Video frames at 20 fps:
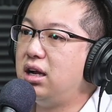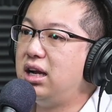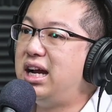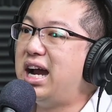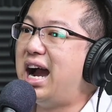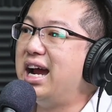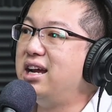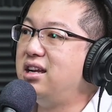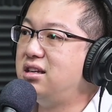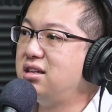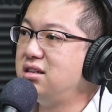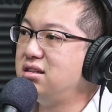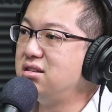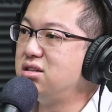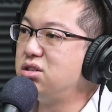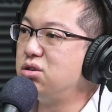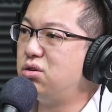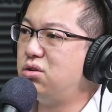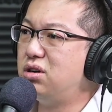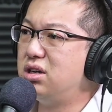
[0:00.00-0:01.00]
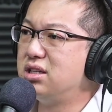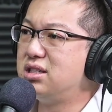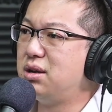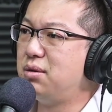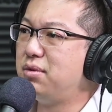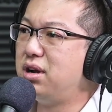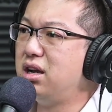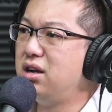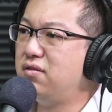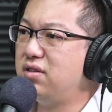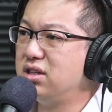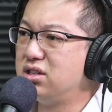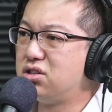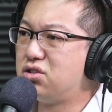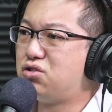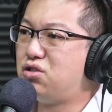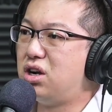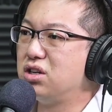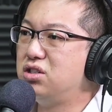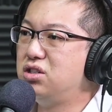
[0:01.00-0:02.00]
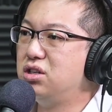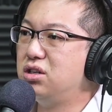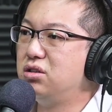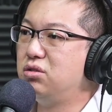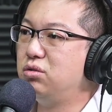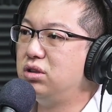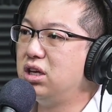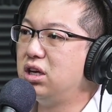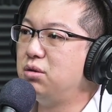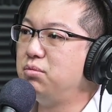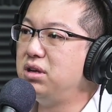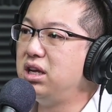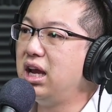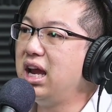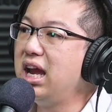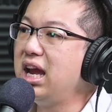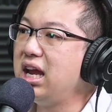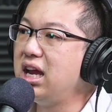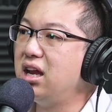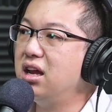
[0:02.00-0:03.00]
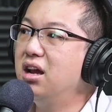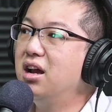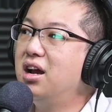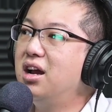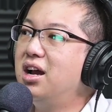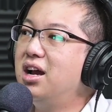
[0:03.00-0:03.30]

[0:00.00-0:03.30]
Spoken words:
guidance or some kind of a structure to tell me, hey,